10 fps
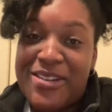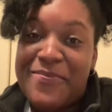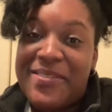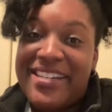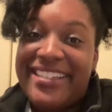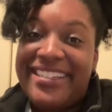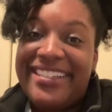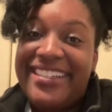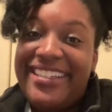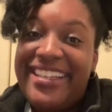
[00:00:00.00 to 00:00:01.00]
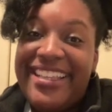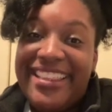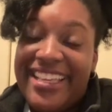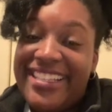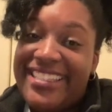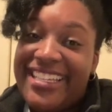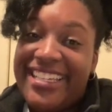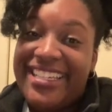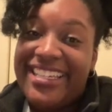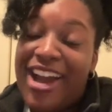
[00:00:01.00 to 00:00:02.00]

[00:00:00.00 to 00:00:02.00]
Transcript: but that's it.